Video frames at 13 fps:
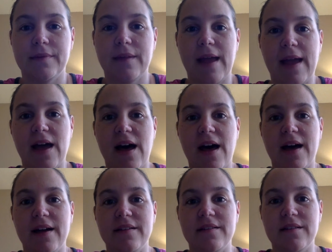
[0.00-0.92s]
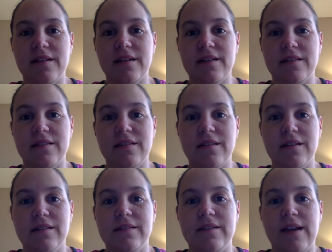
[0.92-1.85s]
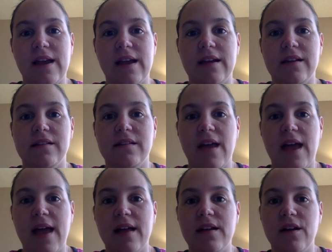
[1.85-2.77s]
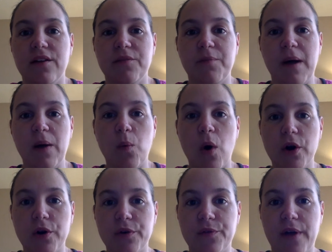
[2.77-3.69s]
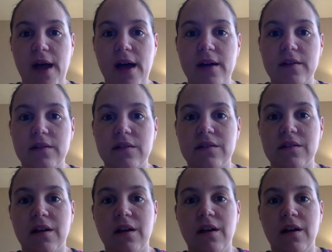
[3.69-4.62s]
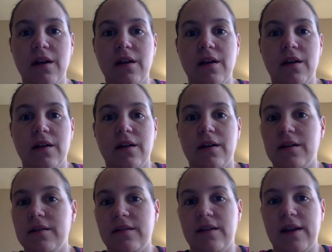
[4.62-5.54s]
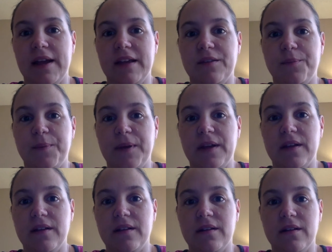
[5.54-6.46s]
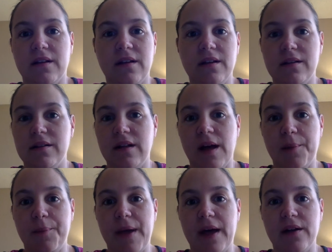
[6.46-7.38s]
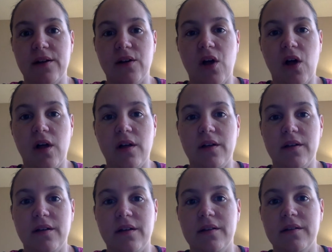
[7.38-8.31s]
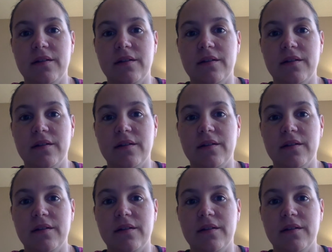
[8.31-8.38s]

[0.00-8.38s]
Hey guys, it's day 10 of my water fast. Today has been not bad at all.